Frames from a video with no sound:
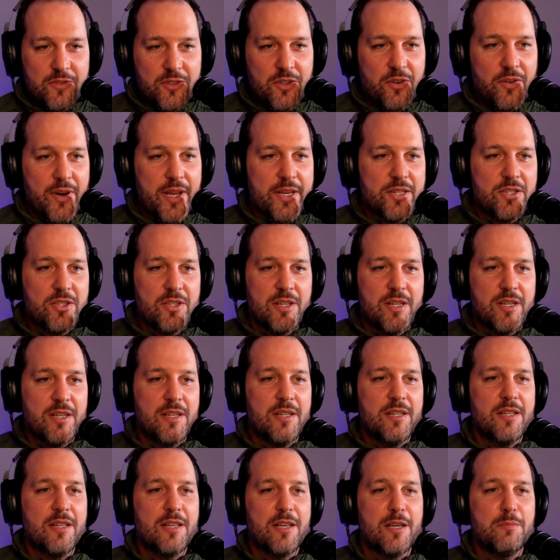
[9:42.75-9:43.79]
of
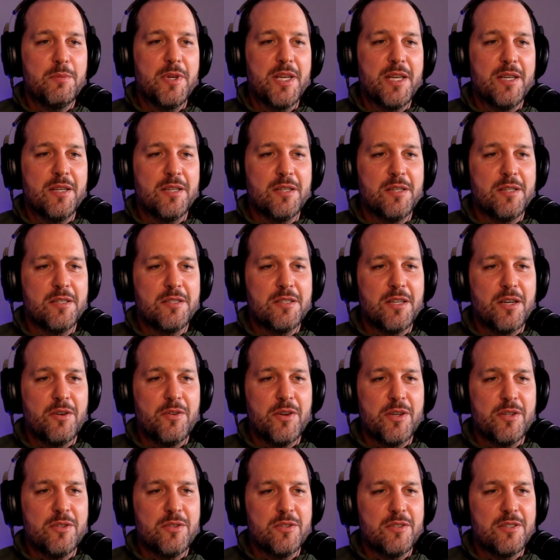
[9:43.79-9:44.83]
Tarantula. I mean,
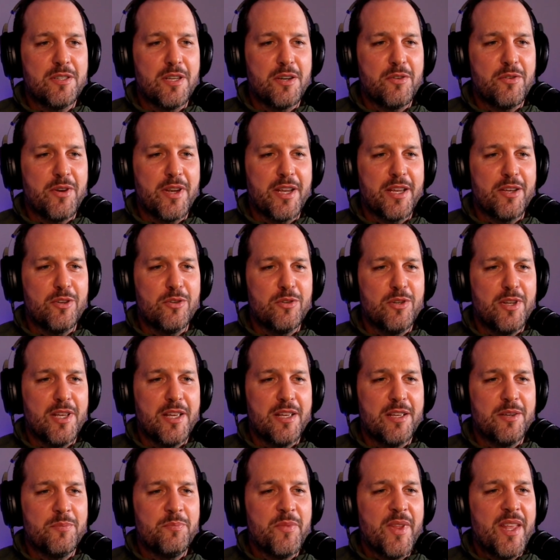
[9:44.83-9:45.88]

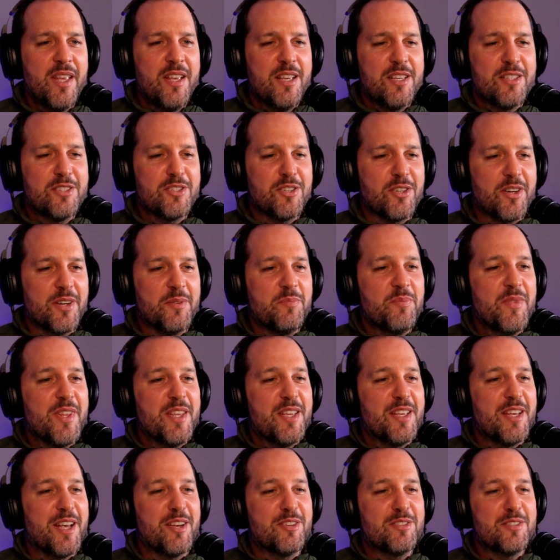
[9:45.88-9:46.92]
Tarangula, sorry,
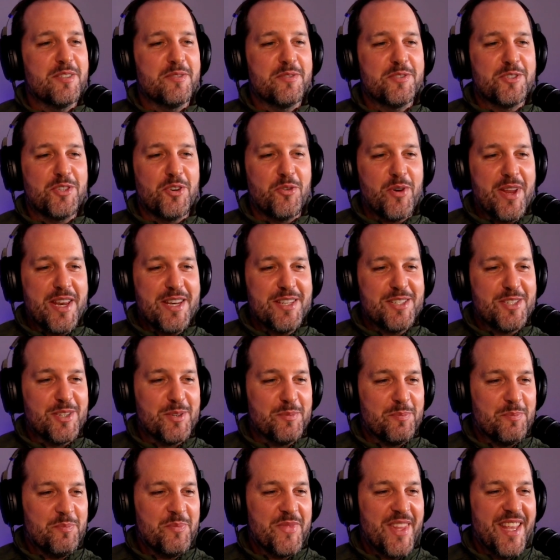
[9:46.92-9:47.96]
out of
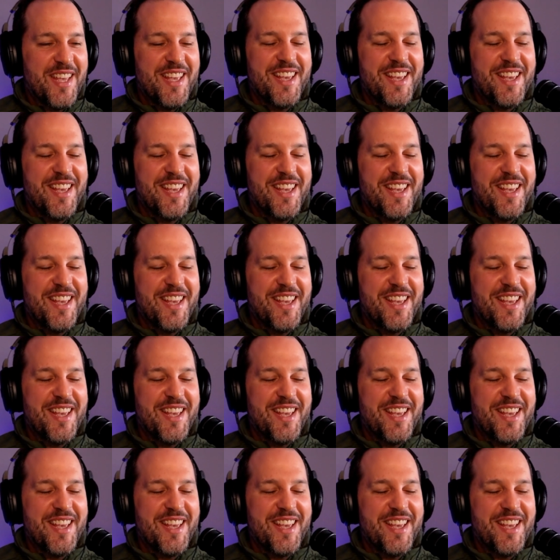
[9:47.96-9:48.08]
Tarentum,